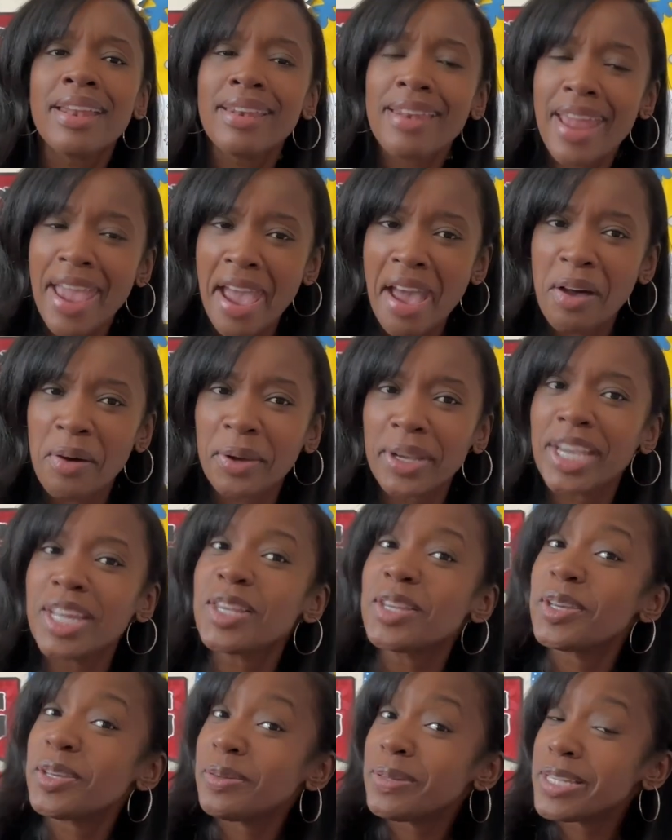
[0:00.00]
Now,
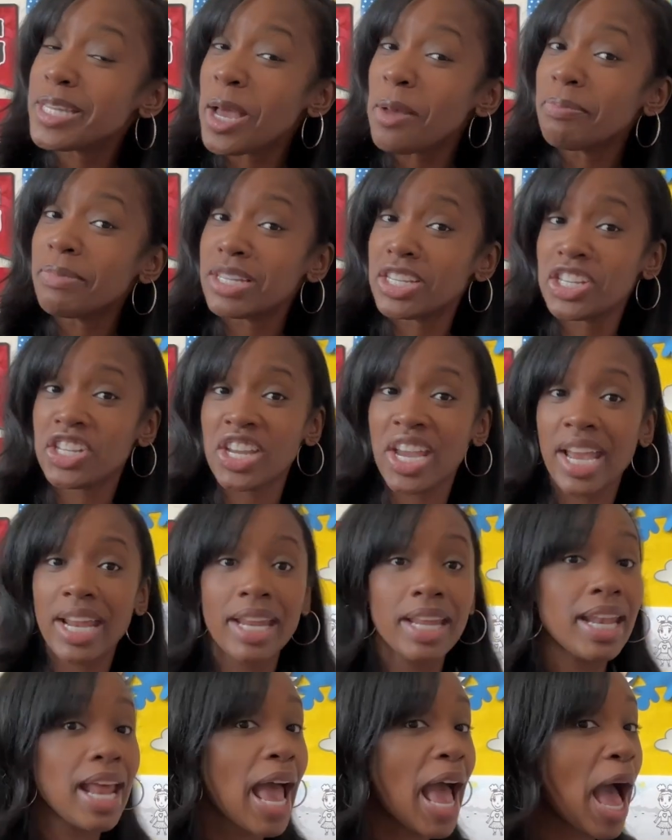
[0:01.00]
can you tell Miss
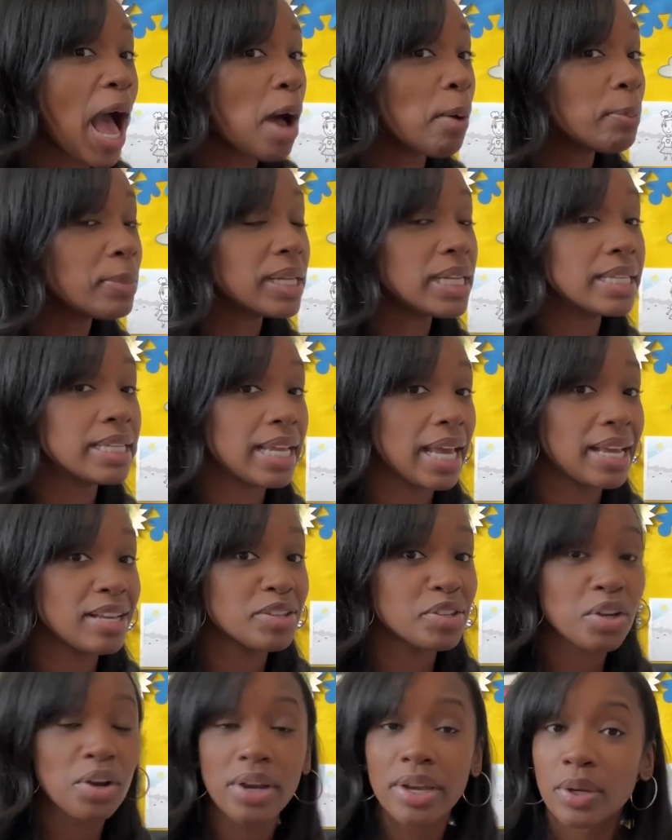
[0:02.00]
Shannon how many
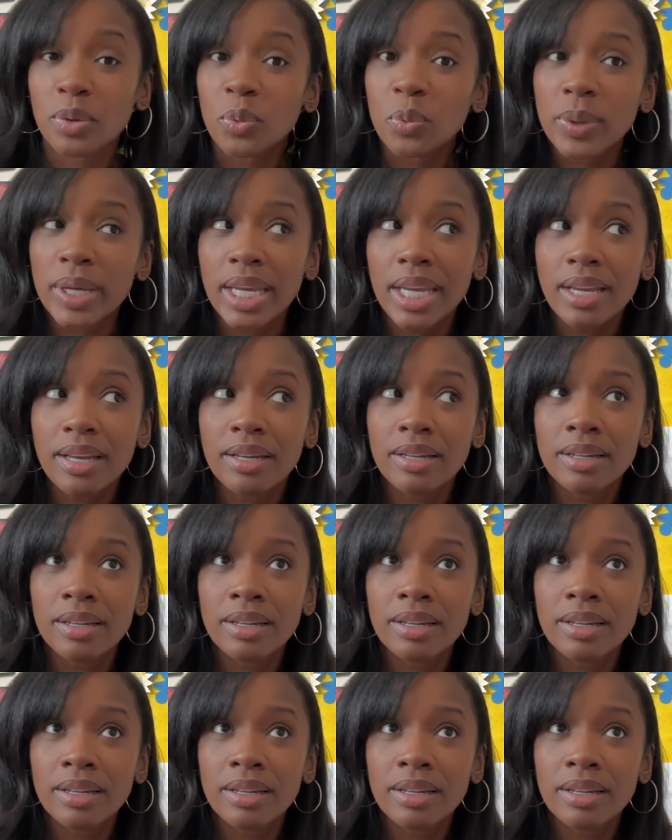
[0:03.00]
days are in a week?